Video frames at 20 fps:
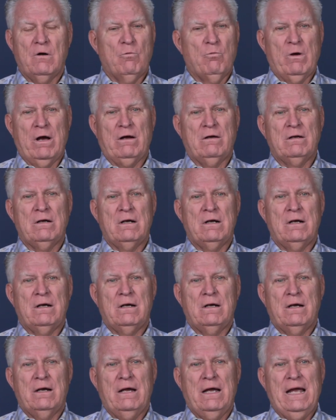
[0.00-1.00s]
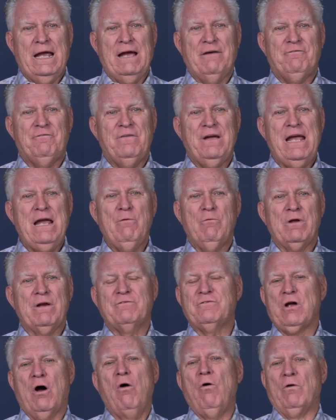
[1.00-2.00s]
Well, if he would
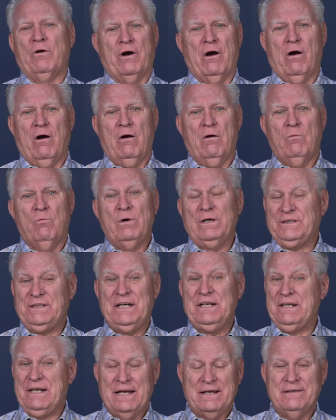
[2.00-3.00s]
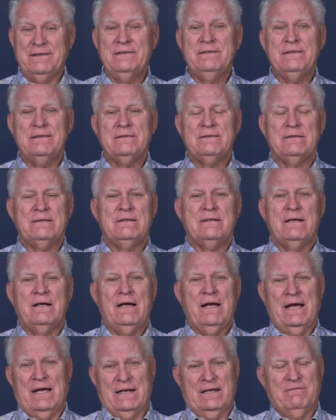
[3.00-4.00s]
have told her, which he didn't
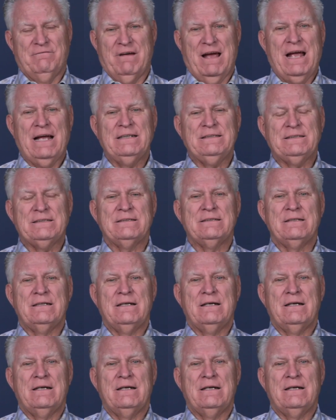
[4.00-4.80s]
in advance,